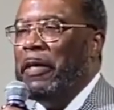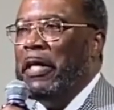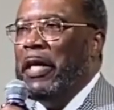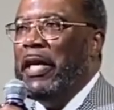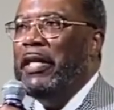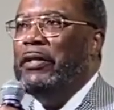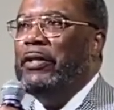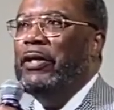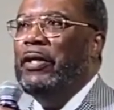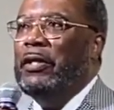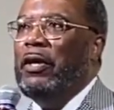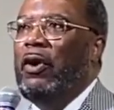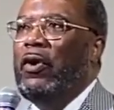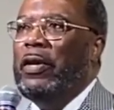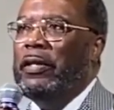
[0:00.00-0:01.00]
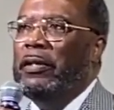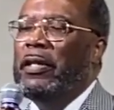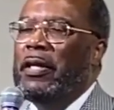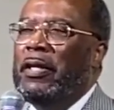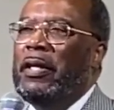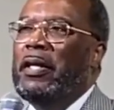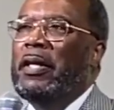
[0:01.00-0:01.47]
He took
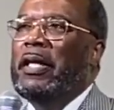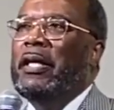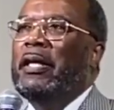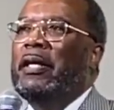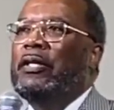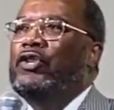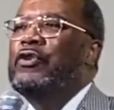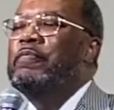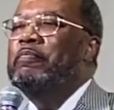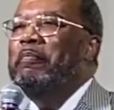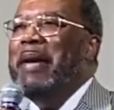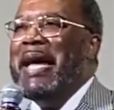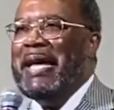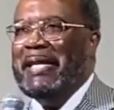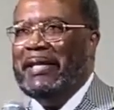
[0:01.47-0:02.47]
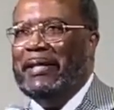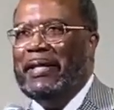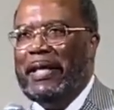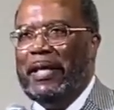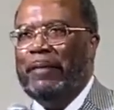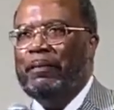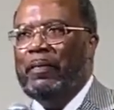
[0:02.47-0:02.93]
on
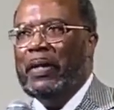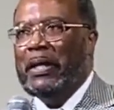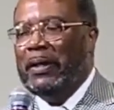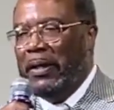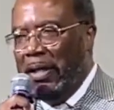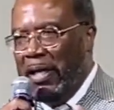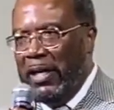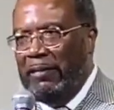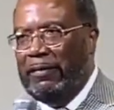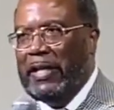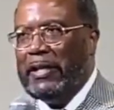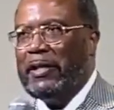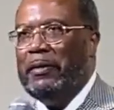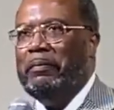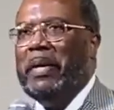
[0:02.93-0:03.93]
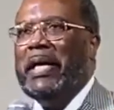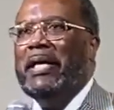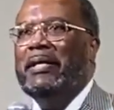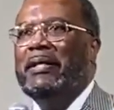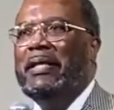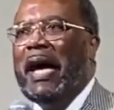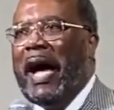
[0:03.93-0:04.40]
humanity, lived as a
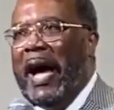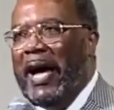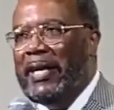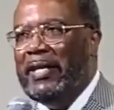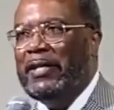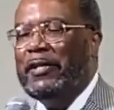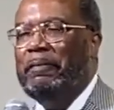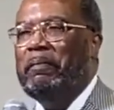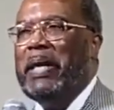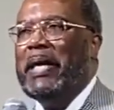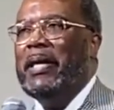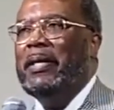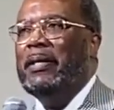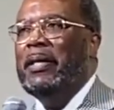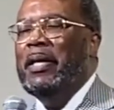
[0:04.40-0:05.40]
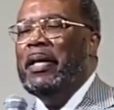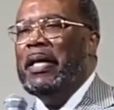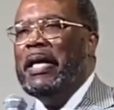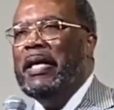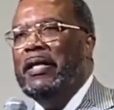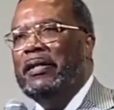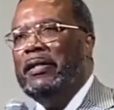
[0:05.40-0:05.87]
man, died as a man.
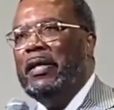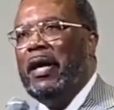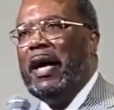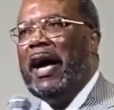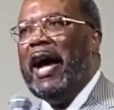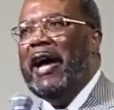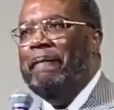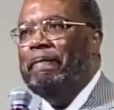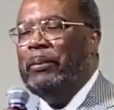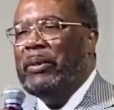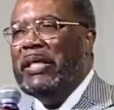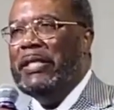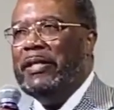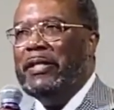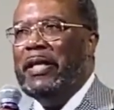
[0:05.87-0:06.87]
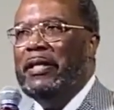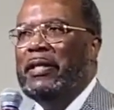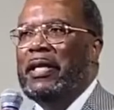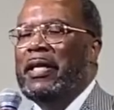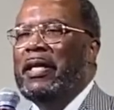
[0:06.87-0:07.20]
He is the high priest that